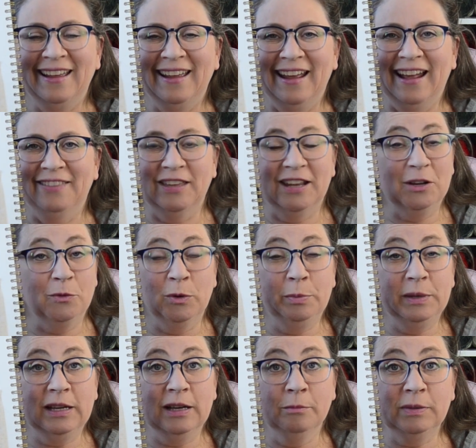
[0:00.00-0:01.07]
And then it will
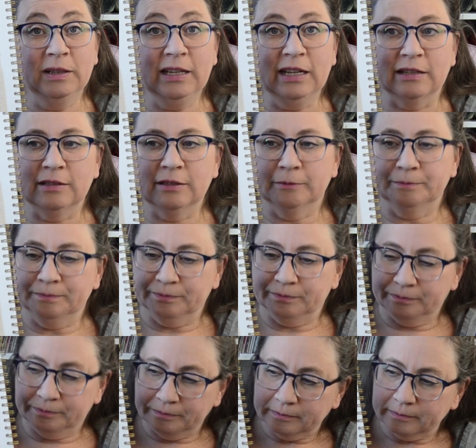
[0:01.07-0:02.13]
be complete.
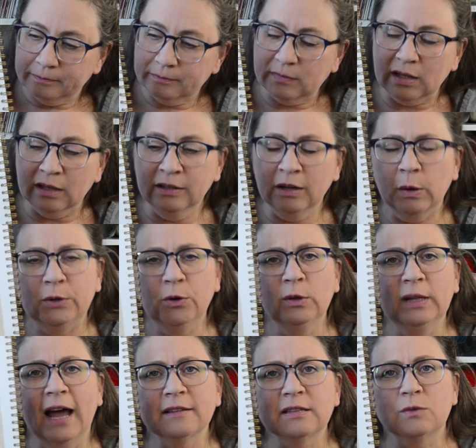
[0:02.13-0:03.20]
Now, I know
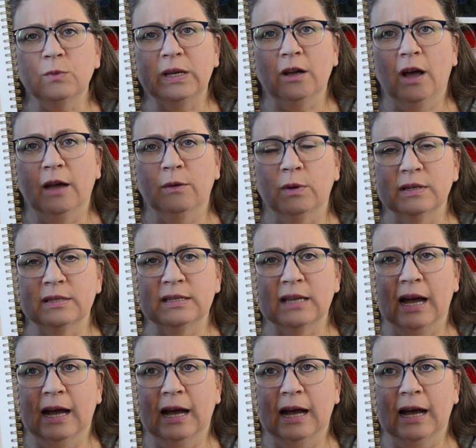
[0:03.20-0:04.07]
last week I was